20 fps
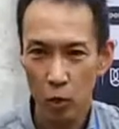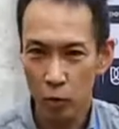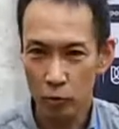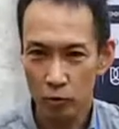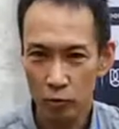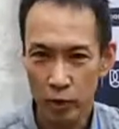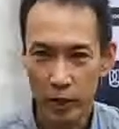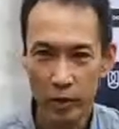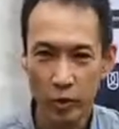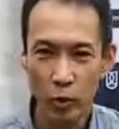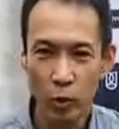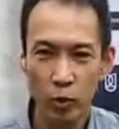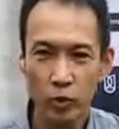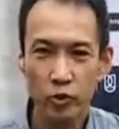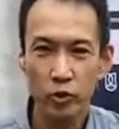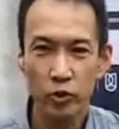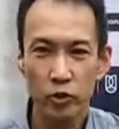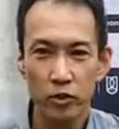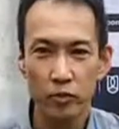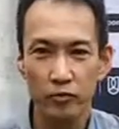with all
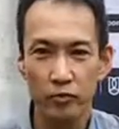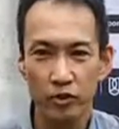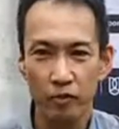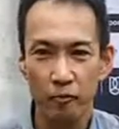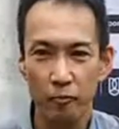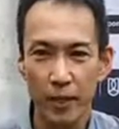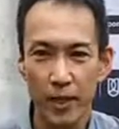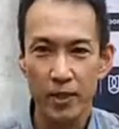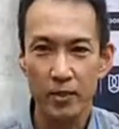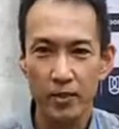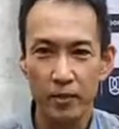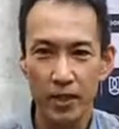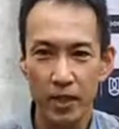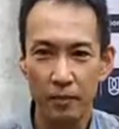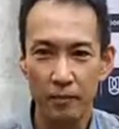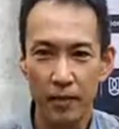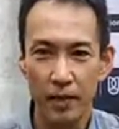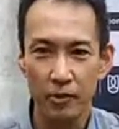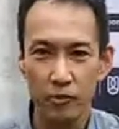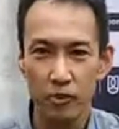sorts of information
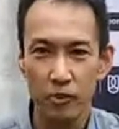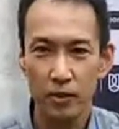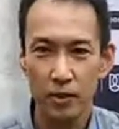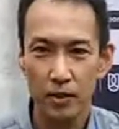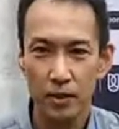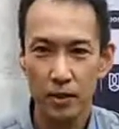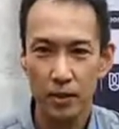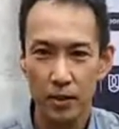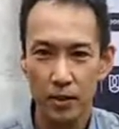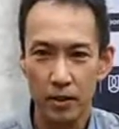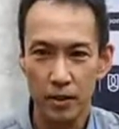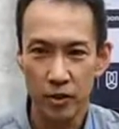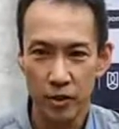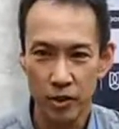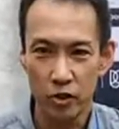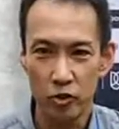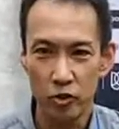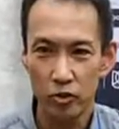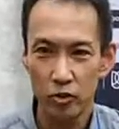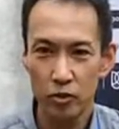about
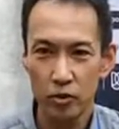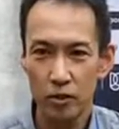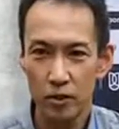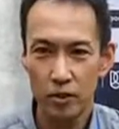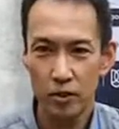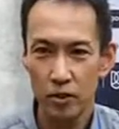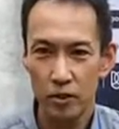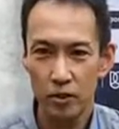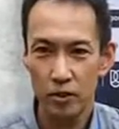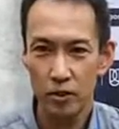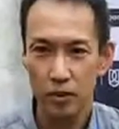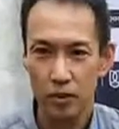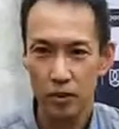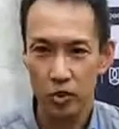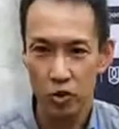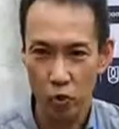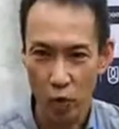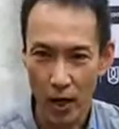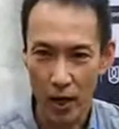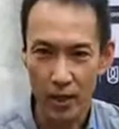new
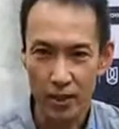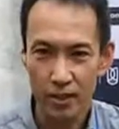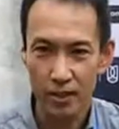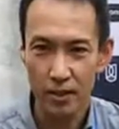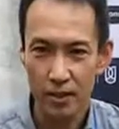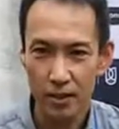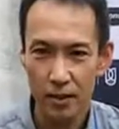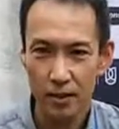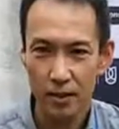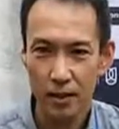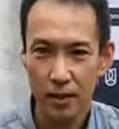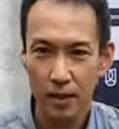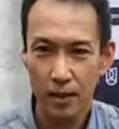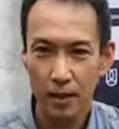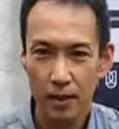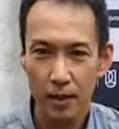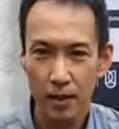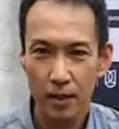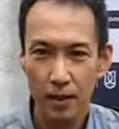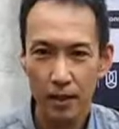drugs.
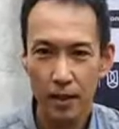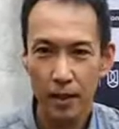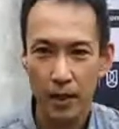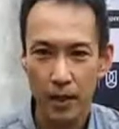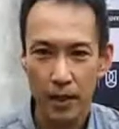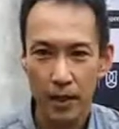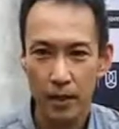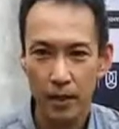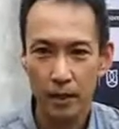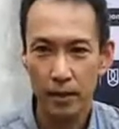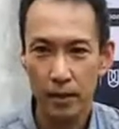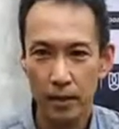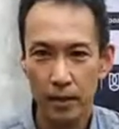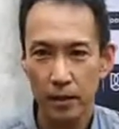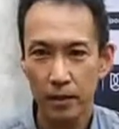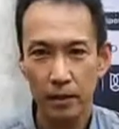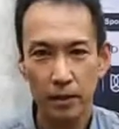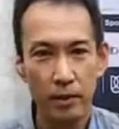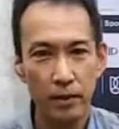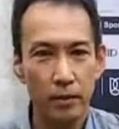And
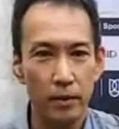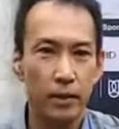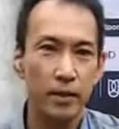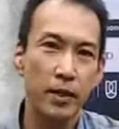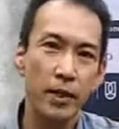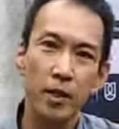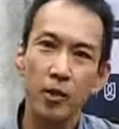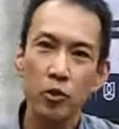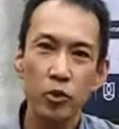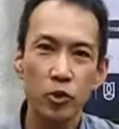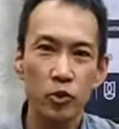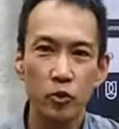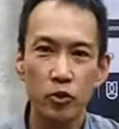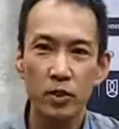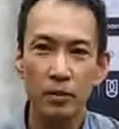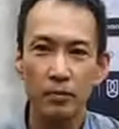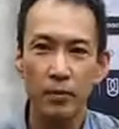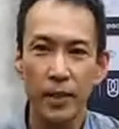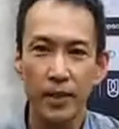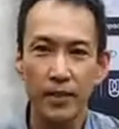there are also
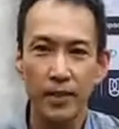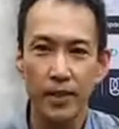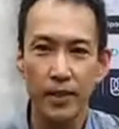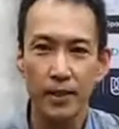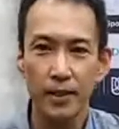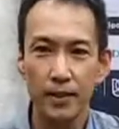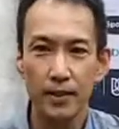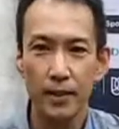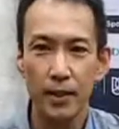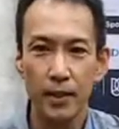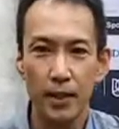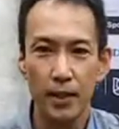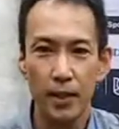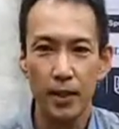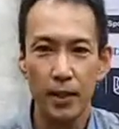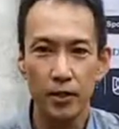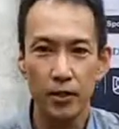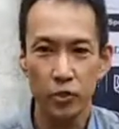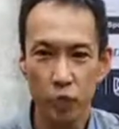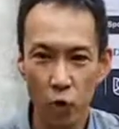some other
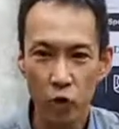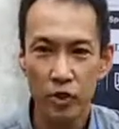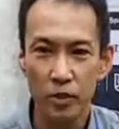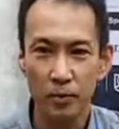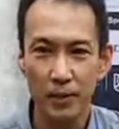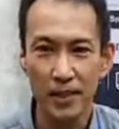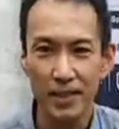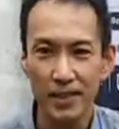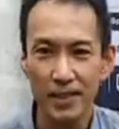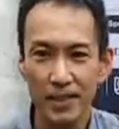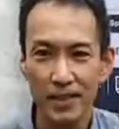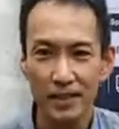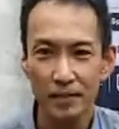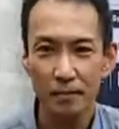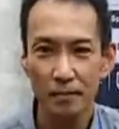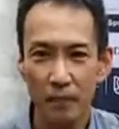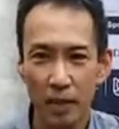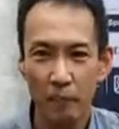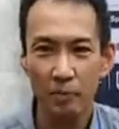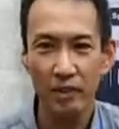documents
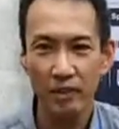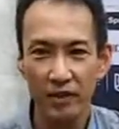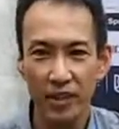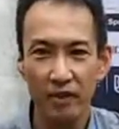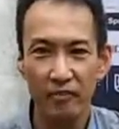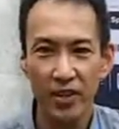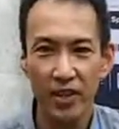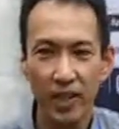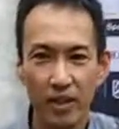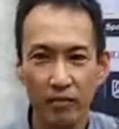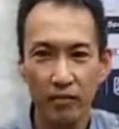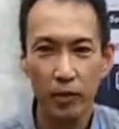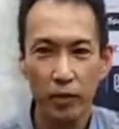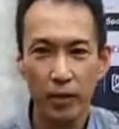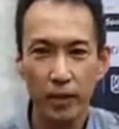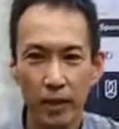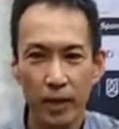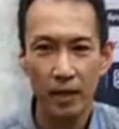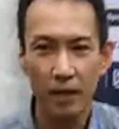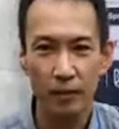publicly available
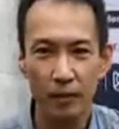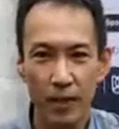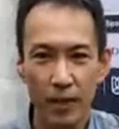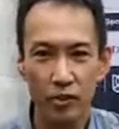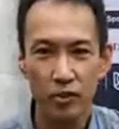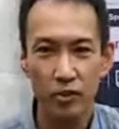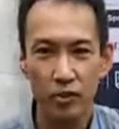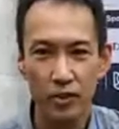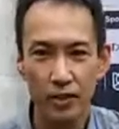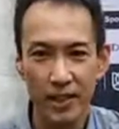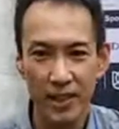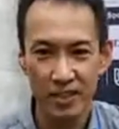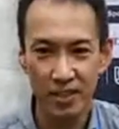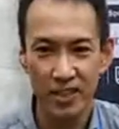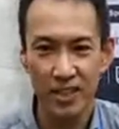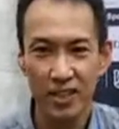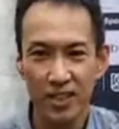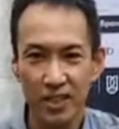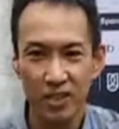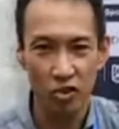about
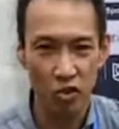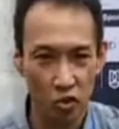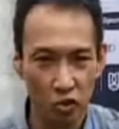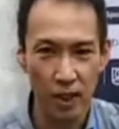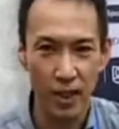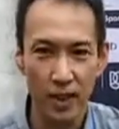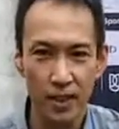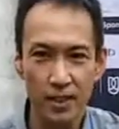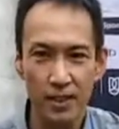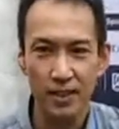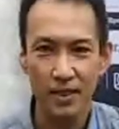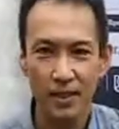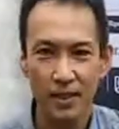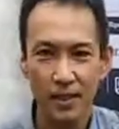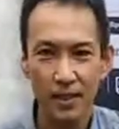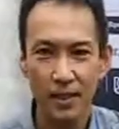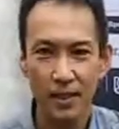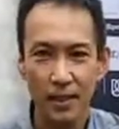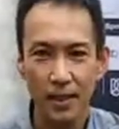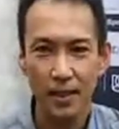existing drugs.
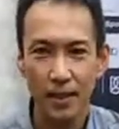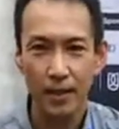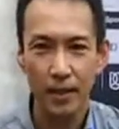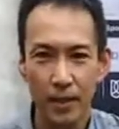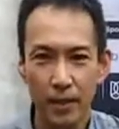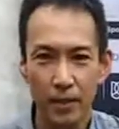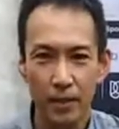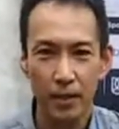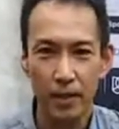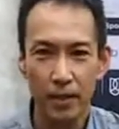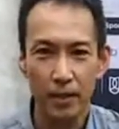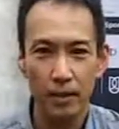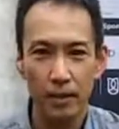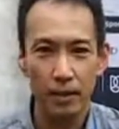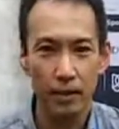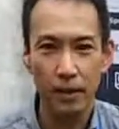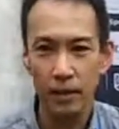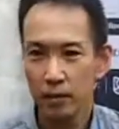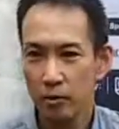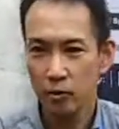And
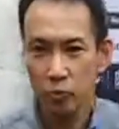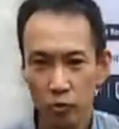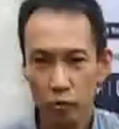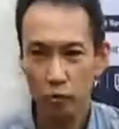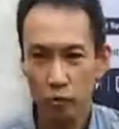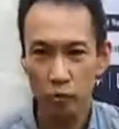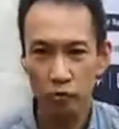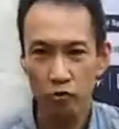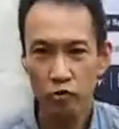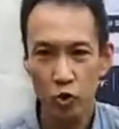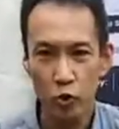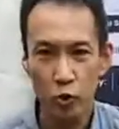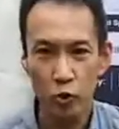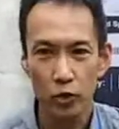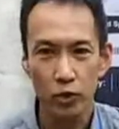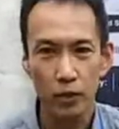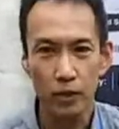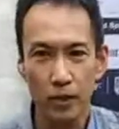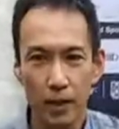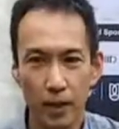then, of course,